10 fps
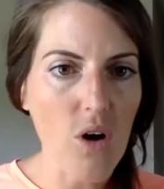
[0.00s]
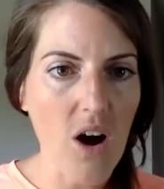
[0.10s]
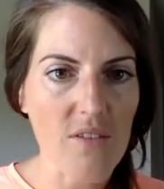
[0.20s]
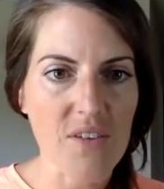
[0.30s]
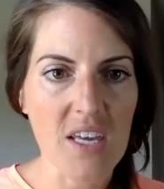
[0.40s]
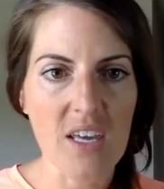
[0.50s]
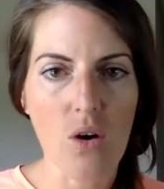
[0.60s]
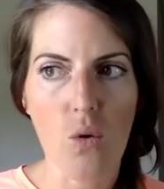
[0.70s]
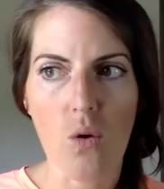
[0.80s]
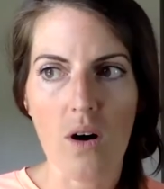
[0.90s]
coffee
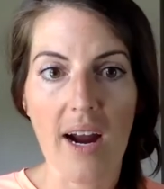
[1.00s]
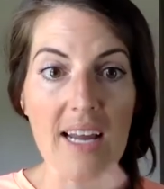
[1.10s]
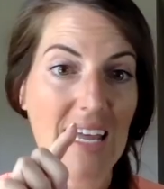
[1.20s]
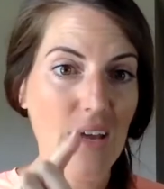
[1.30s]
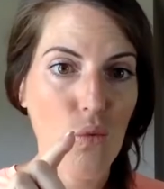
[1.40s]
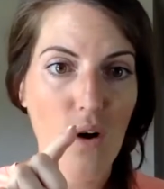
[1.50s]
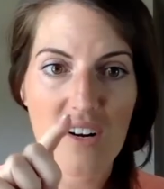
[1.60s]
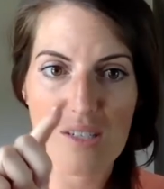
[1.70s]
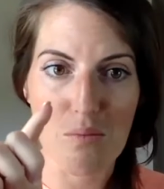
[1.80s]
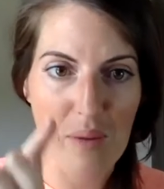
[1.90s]
or an It
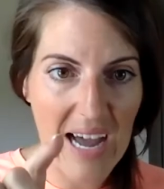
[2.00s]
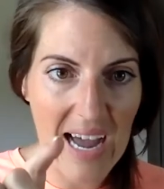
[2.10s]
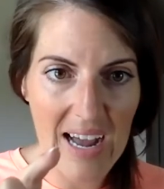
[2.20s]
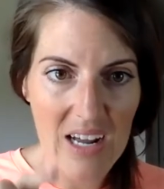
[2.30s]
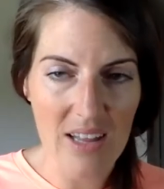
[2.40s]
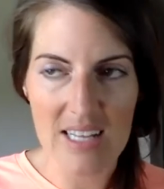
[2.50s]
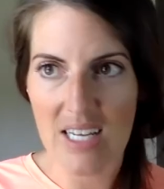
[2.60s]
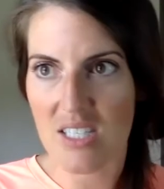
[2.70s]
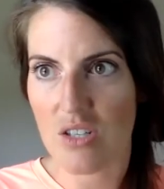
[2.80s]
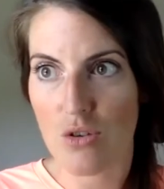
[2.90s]
Works bag. Like,
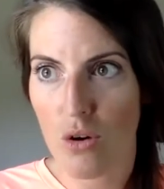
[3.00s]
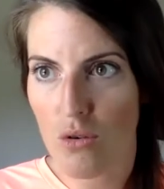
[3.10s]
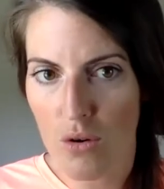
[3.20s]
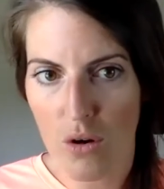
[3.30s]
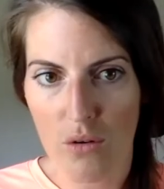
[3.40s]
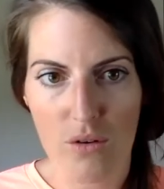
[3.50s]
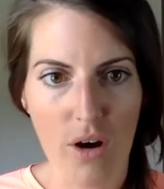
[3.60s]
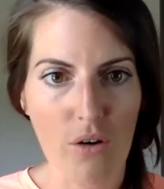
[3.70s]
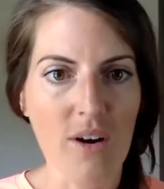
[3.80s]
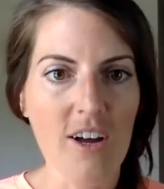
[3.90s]
that's no, no, no, no,
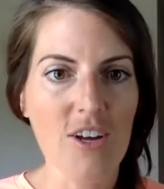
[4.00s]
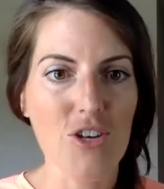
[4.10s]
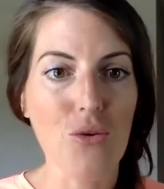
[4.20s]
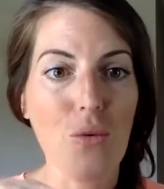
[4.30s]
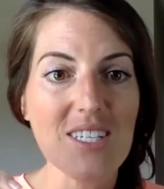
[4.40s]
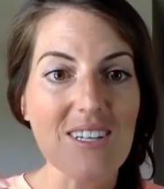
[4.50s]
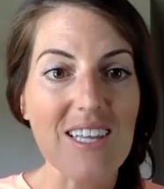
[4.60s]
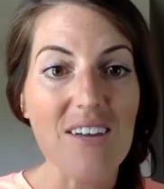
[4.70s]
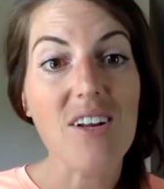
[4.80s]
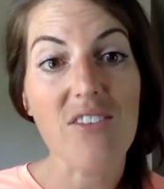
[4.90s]
no. You want to
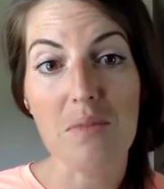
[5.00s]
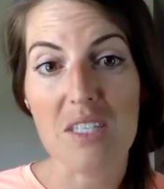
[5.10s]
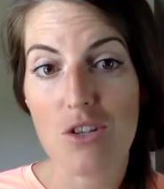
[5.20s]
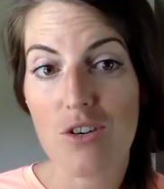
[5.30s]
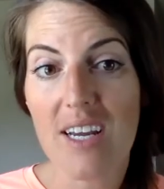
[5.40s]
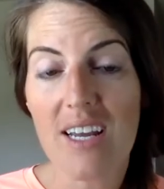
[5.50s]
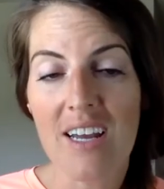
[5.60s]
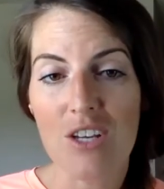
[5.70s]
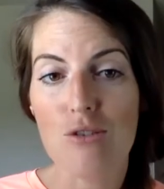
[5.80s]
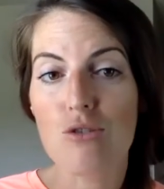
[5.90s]
leave enough mystery.
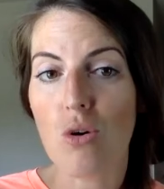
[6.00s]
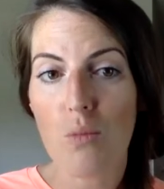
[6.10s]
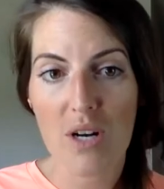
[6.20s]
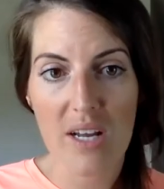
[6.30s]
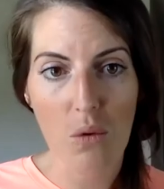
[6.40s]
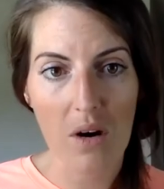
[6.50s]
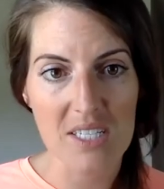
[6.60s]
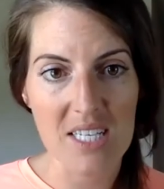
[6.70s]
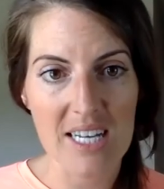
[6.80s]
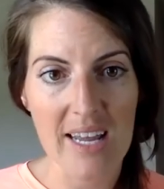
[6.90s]
You don't put It
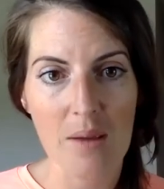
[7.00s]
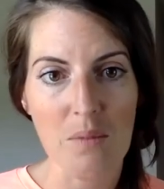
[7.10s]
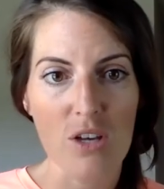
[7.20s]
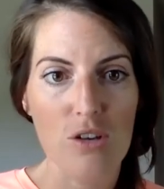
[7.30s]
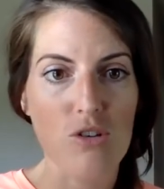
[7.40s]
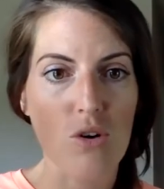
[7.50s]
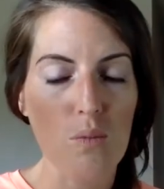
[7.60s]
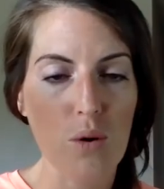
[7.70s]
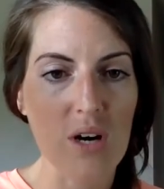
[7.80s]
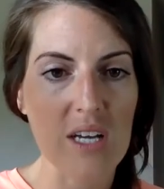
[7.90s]
Works in the name. You don't
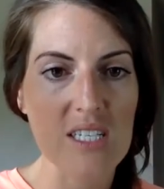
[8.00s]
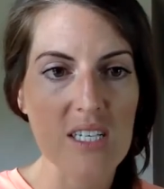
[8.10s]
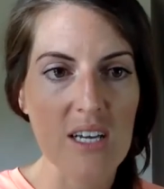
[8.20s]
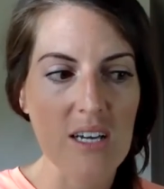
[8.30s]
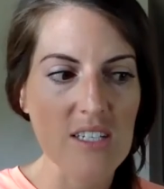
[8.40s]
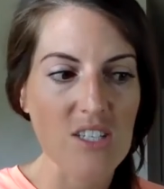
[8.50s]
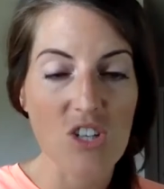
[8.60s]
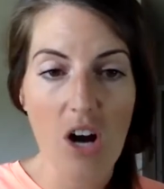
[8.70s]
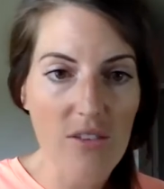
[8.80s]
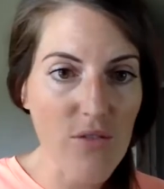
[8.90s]
put
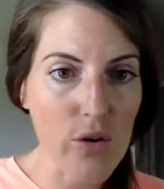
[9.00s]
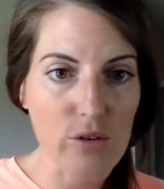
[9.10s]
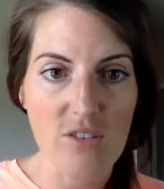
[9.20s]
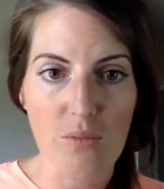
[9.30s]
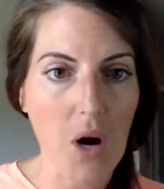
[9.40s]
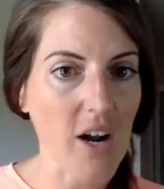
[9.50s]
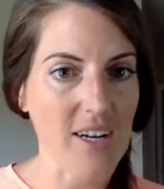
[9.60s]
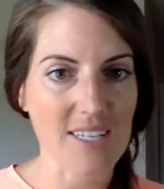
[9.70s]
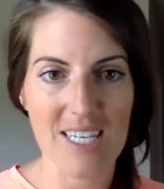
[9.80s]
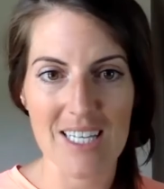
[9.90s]
stock photos of
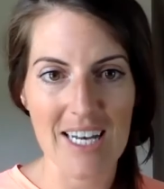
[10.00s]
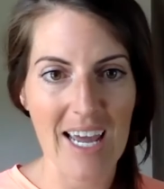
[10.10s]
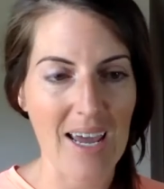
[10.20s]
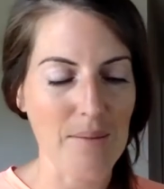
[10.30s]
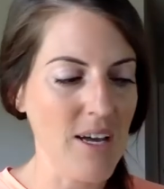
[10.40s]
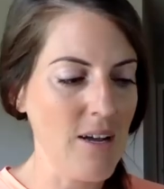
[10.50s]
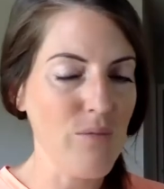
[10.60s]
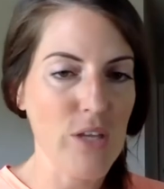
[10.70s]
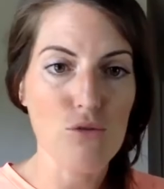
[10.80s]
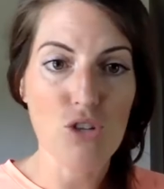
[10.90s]
products in the name.
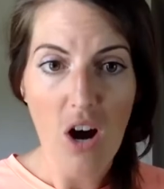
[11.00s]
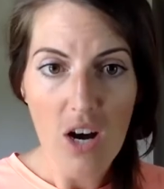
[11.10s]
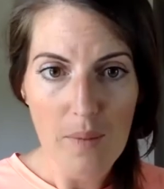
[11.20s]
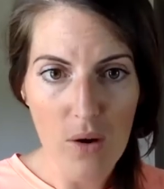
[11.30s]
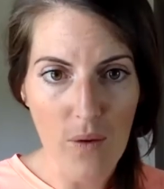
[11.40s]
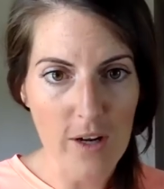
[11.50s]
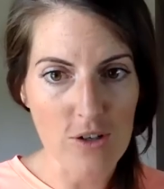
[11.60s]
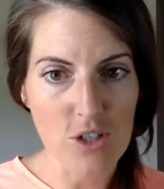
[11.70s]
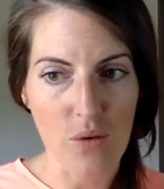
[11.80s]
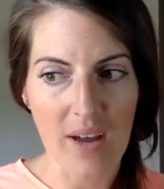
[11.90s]
You talk about what you're
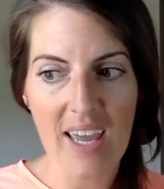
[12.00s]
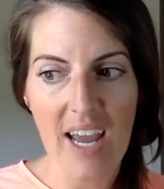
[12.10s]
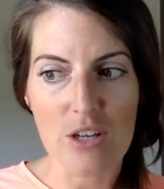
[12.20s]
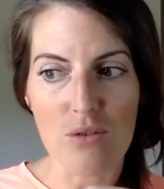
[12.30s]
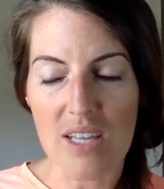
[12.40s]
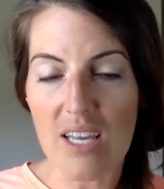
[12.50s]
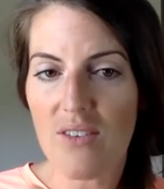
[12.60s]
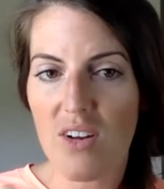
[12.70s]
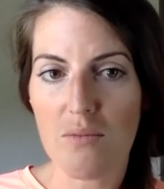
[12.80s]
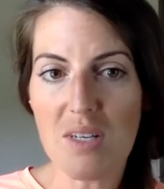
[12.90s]
doing and you leave
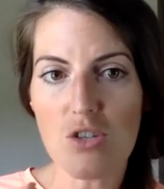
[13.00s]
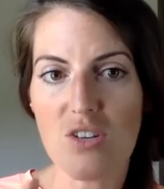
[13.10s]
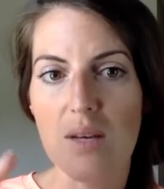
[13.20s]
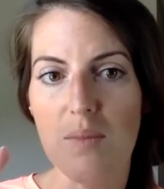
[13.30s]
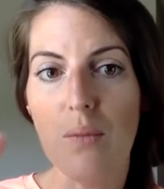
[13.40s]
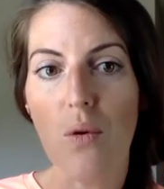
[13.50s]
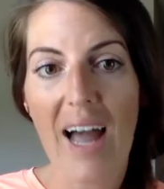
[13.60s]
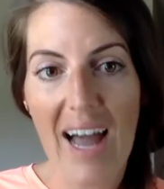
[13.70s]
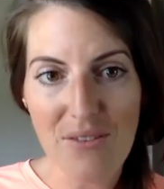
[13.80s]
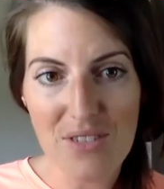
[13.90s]
enough mystery that people
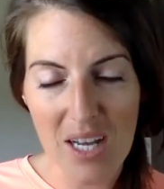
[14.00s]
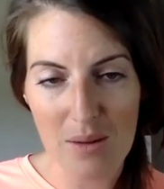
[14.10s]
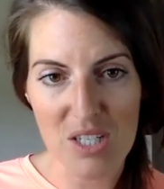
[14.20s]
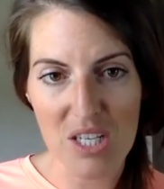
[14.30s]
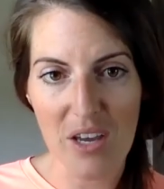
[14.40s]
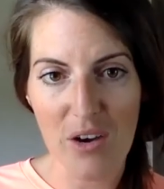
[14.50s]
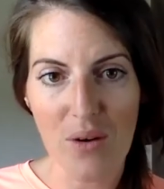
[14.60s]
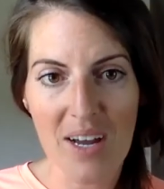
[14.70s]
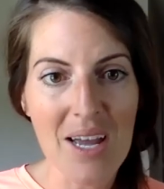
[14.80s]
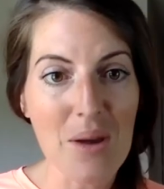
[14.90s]
have to come to you,
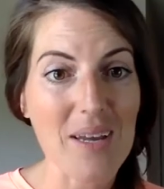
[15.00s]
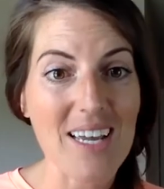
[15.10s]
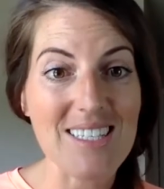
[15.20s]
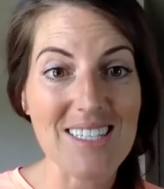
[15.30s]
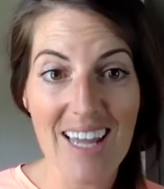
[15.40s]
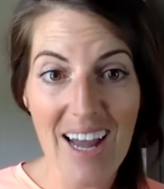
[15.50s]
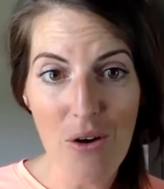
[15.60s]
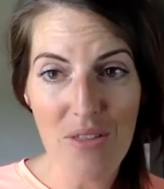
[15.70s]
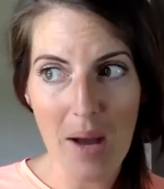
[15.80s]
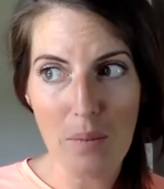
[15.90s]
because
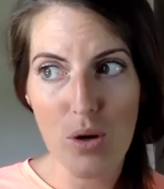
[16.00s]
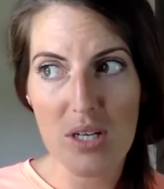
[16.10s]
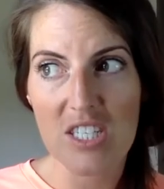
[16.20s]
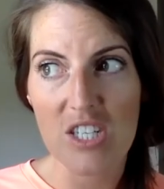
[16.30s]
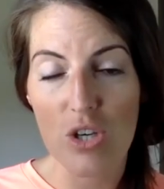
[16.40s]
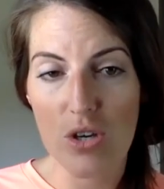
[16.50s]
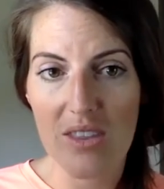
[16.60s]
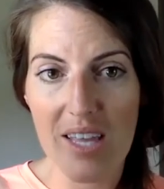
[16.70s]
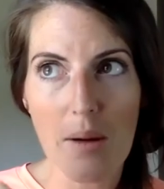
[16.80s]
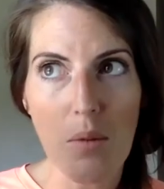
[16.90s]
now that puts
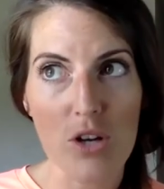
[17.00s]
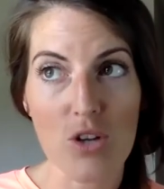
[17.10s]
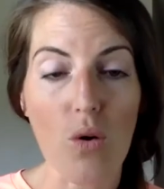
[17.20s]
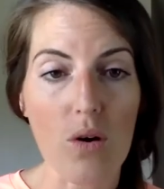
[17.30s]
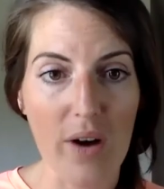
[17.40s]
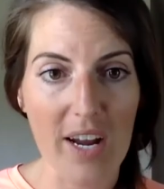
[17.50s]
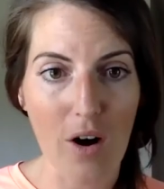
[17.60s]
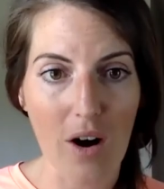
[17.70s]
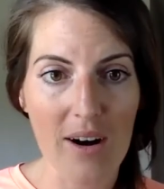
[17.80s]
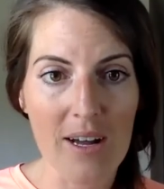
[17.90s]
them on your
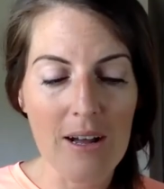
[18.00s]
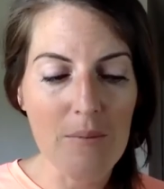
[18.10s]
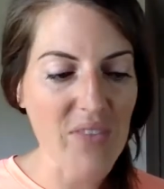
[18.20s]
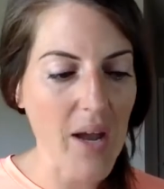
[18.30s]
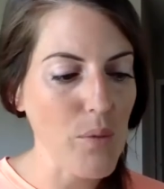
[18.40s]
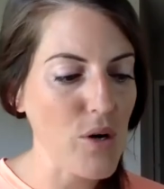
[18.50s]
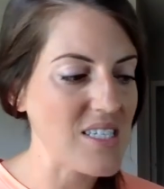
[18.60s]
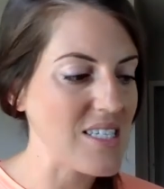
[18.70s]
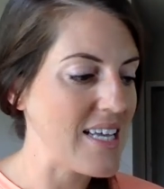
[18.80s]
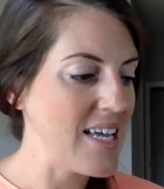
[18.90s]
radar. That
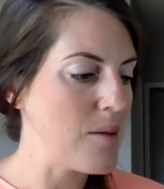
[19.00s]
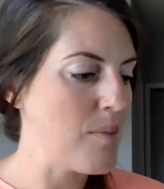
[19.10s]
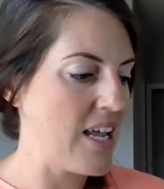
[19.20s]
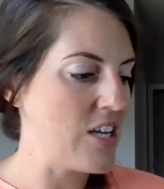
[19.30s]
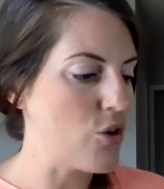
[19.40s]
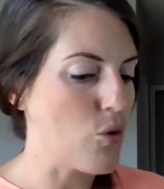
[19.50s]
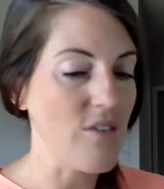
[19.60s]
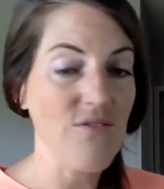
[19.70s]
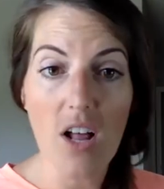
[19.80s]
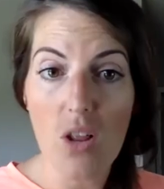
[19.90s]
puts them in
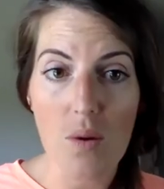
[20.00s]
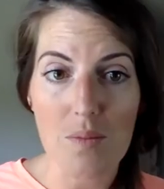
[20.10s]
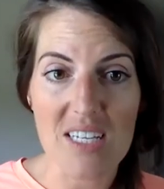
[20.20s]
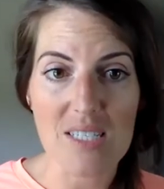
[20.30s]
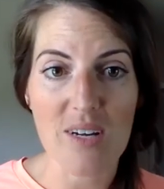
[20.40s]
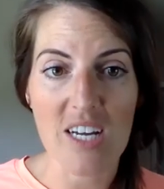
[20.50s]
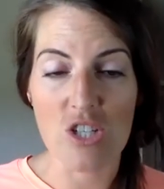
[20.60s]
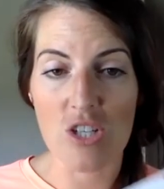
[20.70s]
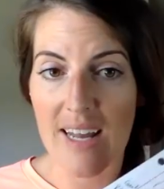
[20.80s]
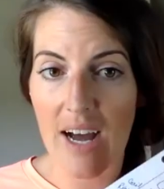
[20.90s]
your follow-up list,
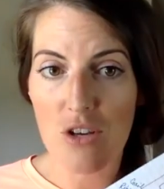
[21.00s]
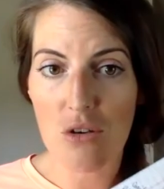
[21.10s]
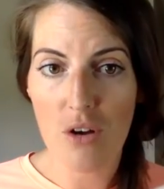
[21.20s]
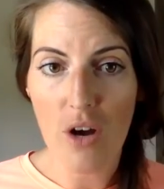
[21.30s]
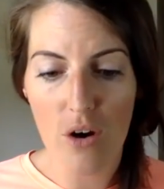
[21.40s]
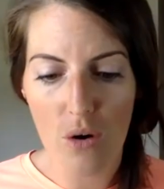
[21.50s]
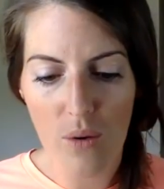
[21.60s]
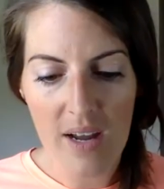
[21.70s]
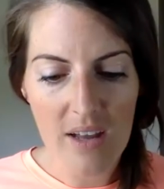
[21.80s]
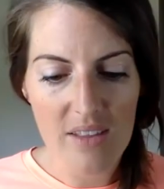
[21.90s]
because now you know
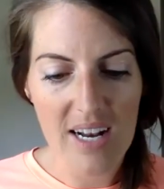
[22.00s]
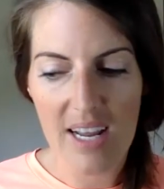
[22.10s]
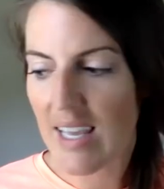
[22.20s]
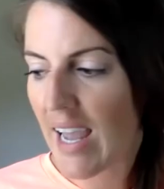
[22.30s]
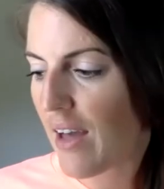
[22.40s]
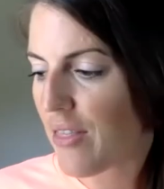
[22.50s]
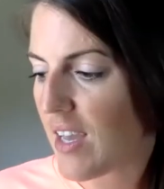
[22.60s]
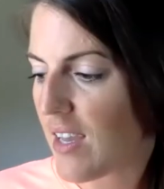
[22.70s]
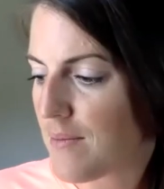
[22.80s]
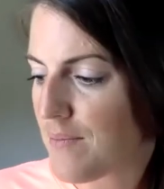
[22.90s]
that Aunt Kathy,